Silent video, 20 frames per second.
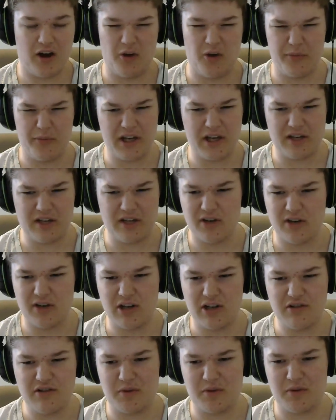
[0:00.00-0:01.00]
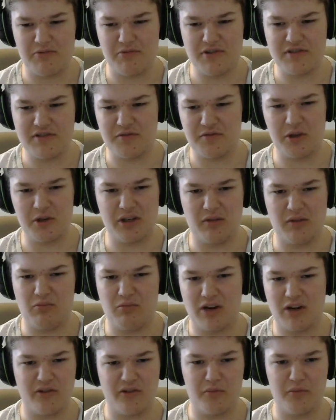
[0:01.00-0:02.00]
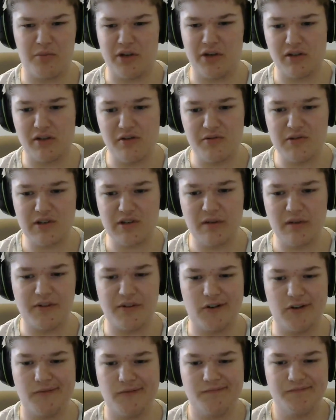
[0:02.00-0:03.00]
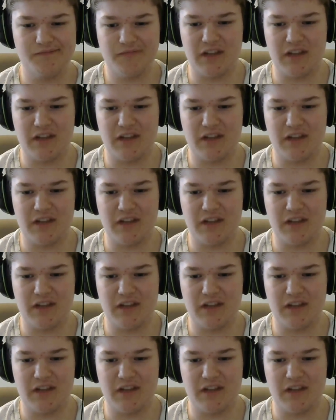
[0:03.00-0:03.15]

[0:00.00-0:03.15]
I'll be making videos probably this week on whatever big news comes out.